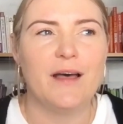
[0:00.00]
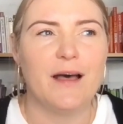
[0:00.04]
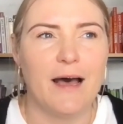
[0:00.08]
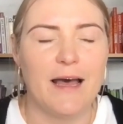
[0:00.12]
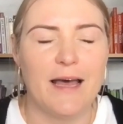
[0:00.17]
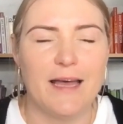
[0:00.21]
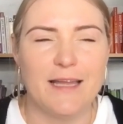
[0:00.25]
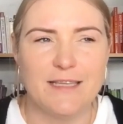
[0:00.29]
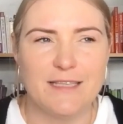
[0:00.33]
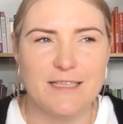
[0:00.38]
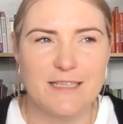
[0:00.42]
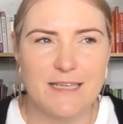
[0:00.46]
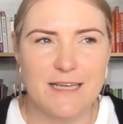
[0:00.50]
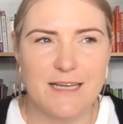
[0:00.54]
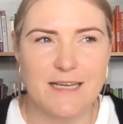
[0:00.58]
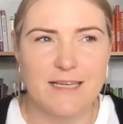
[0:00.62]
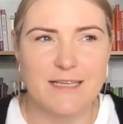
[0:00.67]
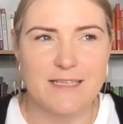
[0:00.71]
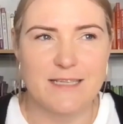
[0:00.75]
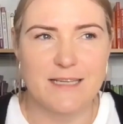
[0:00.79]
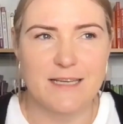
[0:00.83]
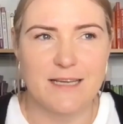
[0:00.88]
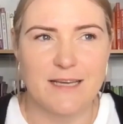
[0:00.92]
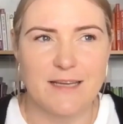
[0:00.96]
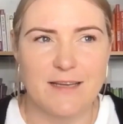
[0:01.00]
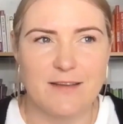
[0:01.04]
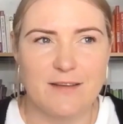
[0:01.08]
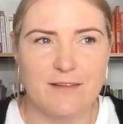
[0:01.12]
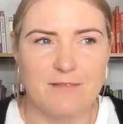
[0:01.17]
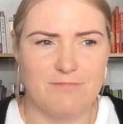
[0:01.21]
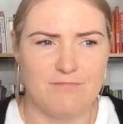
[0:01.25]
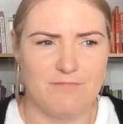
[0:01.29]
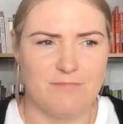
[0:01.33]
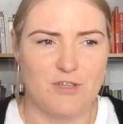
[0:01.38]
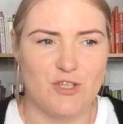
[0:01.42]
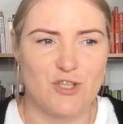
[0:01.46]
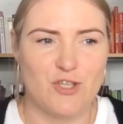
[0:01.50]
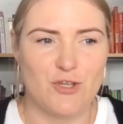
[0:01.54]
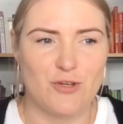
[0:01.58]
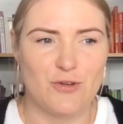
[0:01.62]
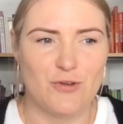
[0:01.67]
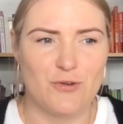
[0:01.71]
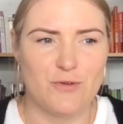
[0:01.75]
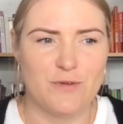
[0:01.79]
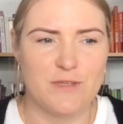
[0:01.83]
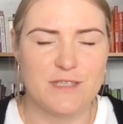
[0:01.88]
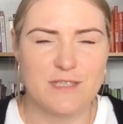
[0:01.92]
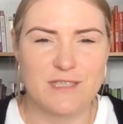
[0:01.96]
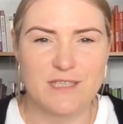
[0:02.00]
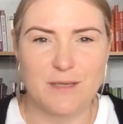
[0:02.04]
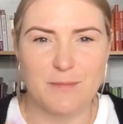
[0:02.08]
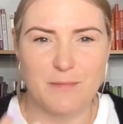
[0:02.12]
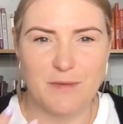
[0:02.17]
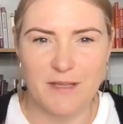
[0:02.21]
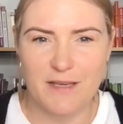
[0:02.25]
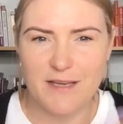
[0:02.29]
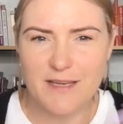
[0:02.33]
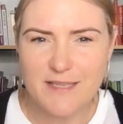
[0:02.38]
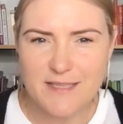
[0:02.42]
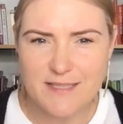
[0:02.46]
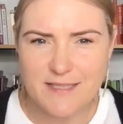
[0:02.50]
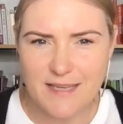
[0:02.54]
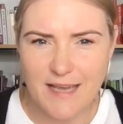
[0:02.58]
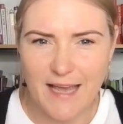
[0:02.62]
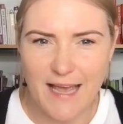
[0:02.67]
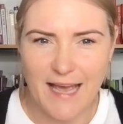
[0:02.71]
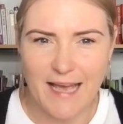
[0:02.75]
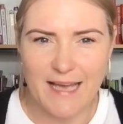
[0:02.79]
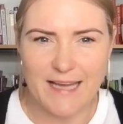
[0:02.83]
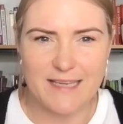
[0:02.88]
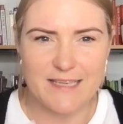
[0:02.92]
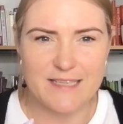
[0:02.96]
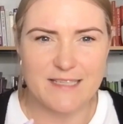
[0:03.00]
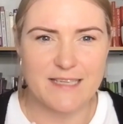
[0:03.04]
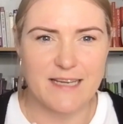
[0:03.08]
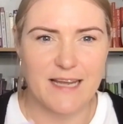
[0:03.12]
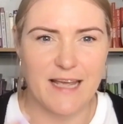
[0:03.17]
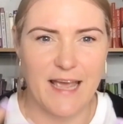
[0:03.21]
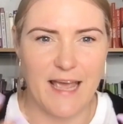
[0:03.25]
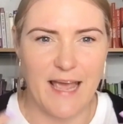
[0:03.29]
addicted to stimulus and